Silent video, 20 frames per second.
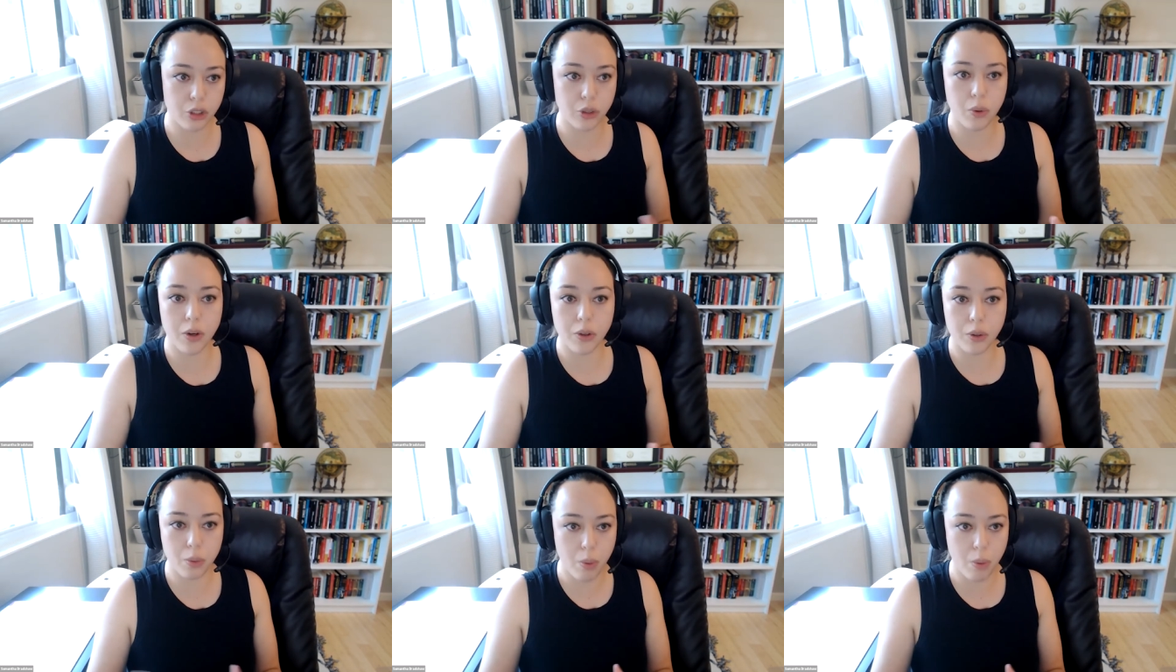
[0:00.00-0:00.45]

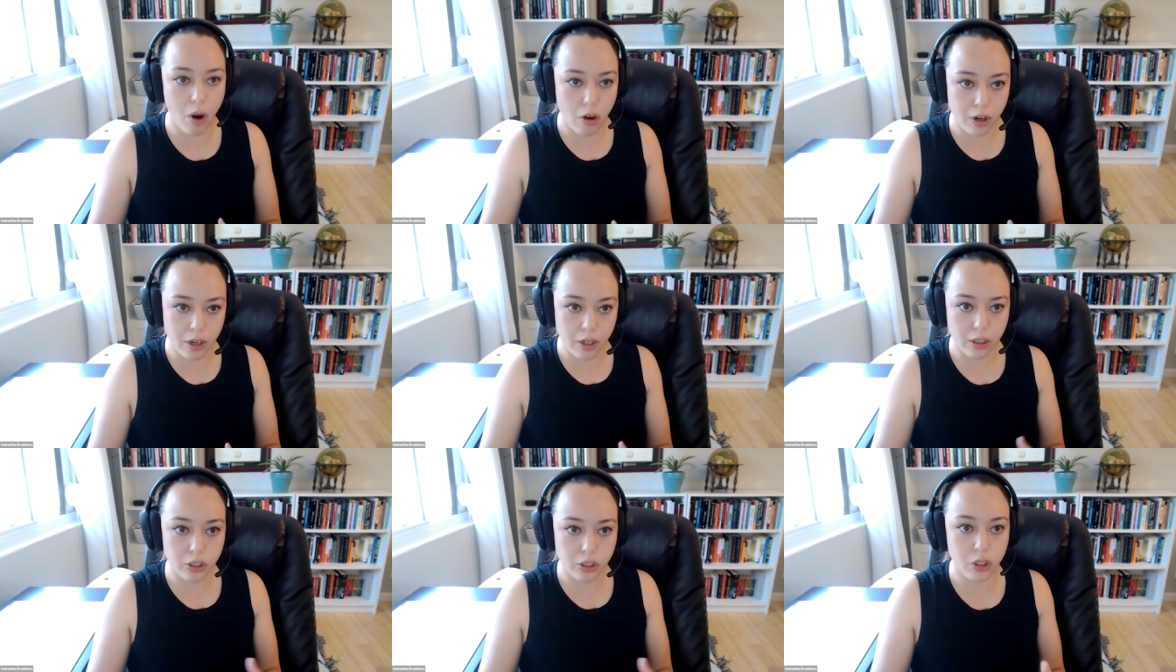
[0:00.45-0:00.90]
to other
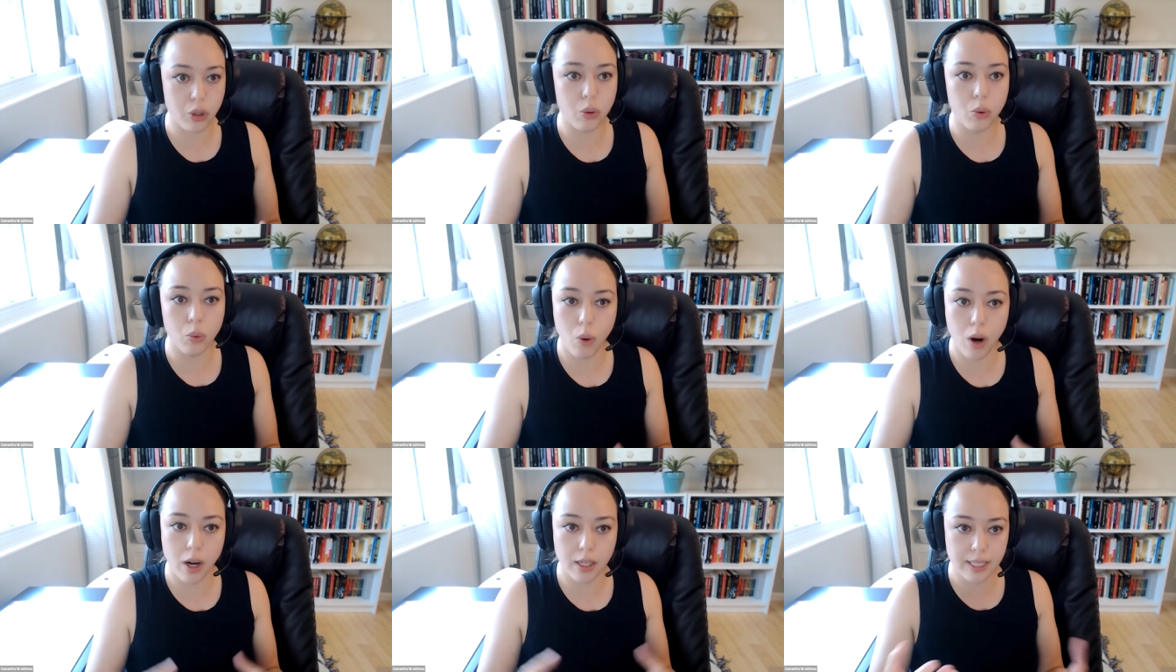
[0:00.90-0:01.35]
parties who
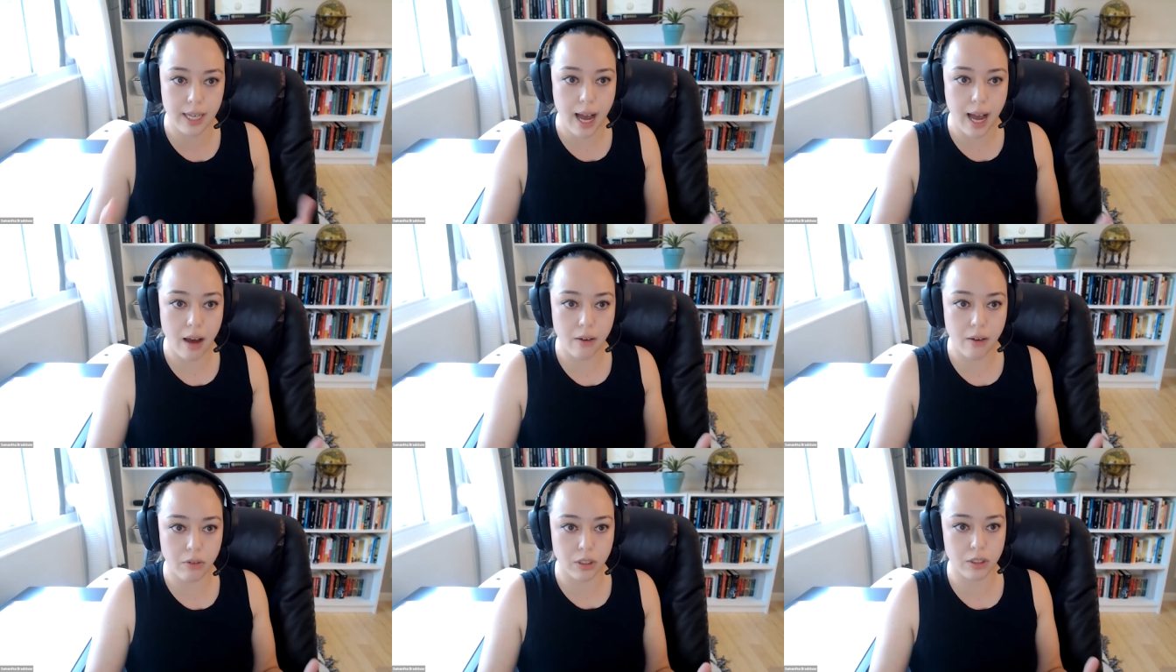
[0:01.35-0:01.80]
want
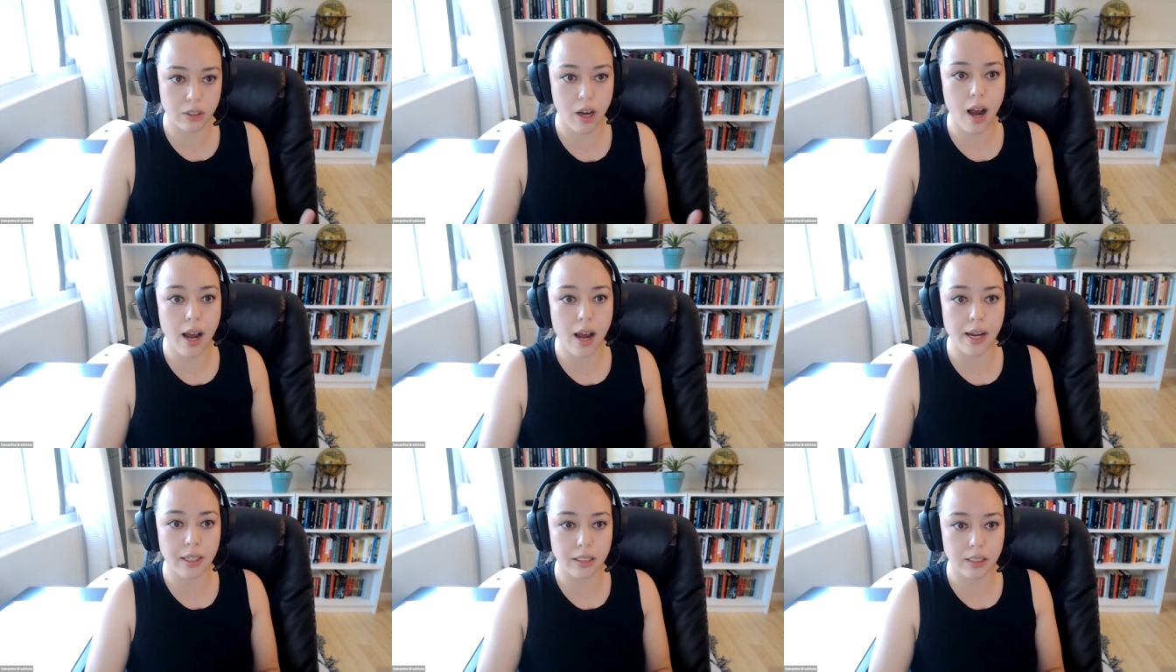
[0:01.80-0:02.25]
to
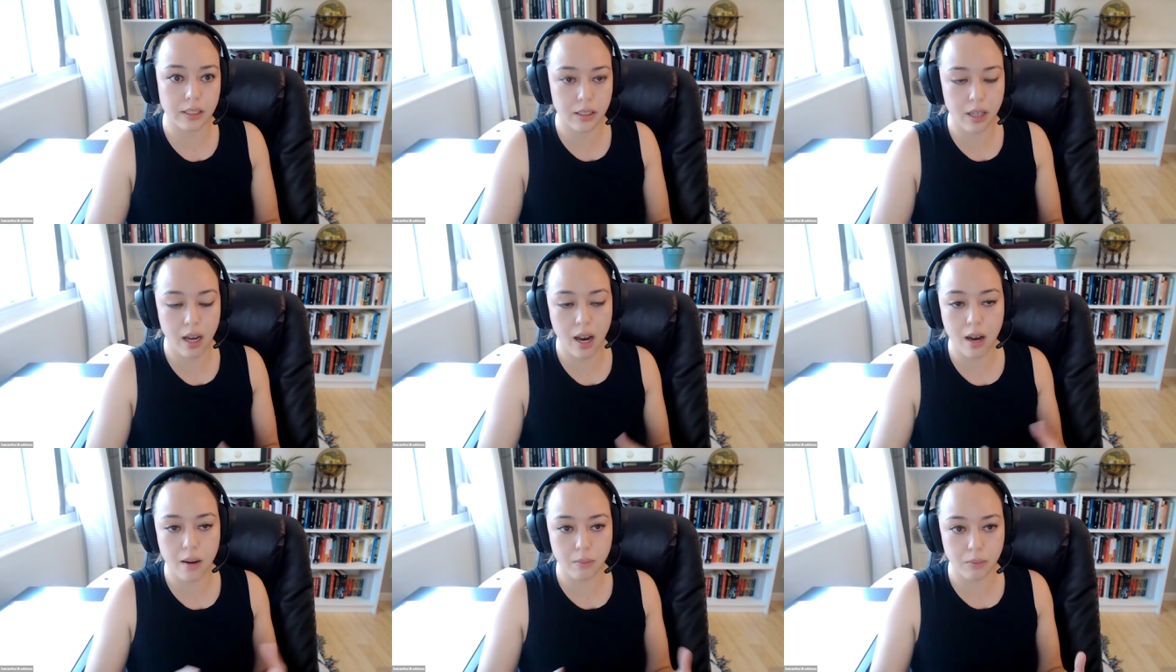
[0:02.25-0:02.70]
advertise
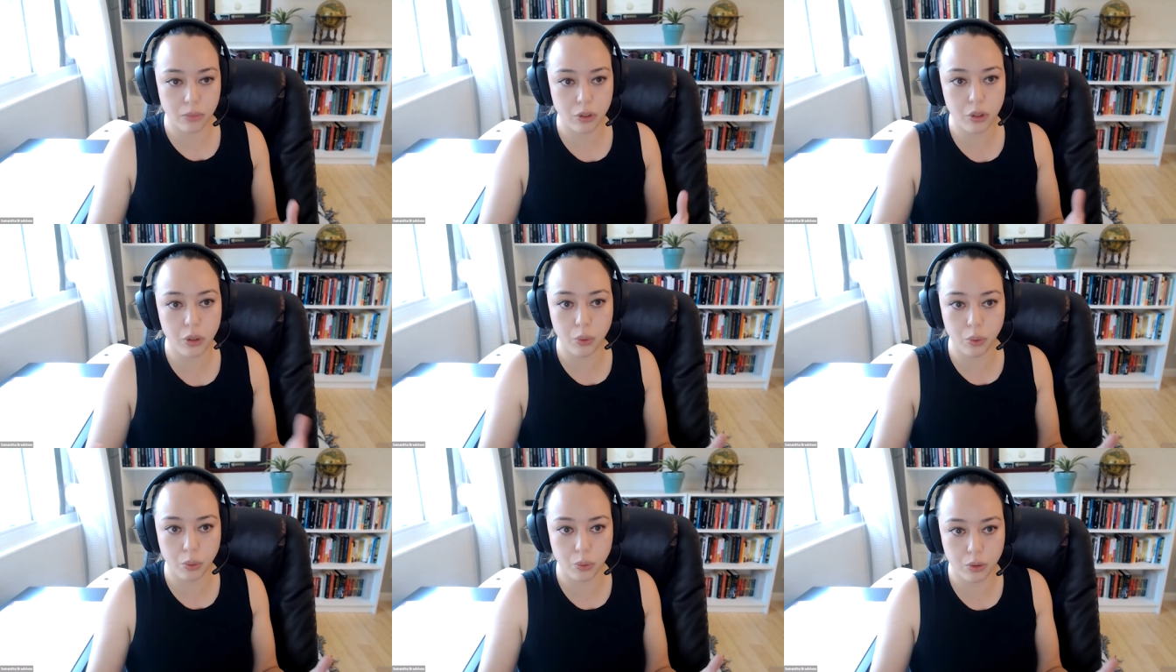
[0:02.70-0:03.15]
um,
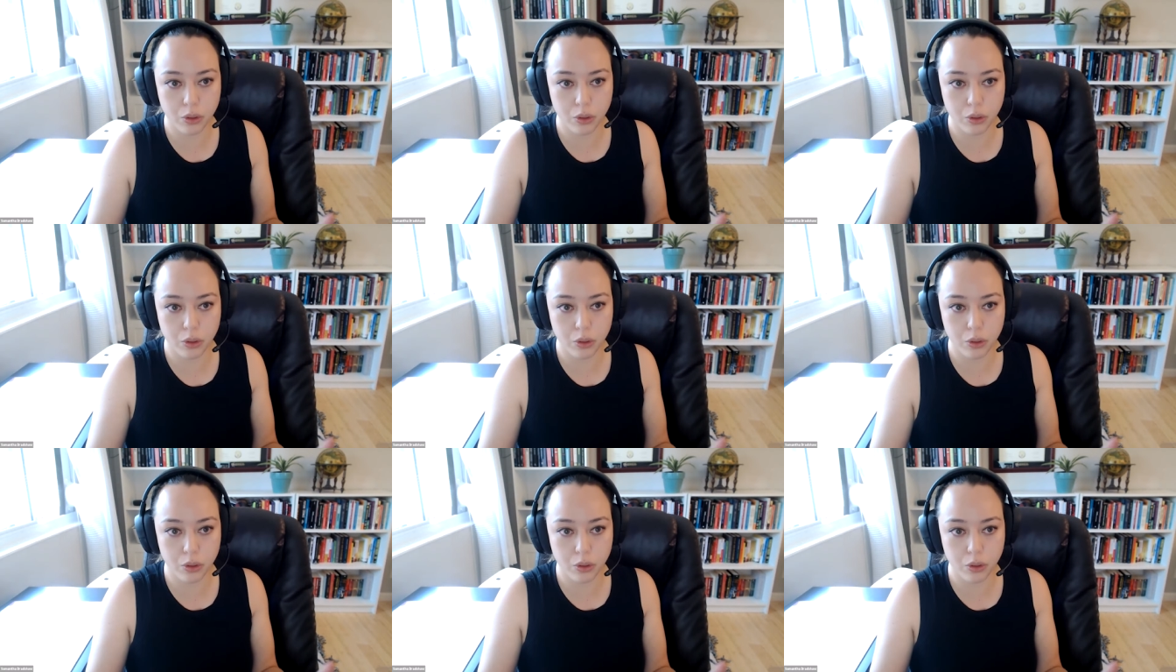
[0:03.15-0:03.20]
to,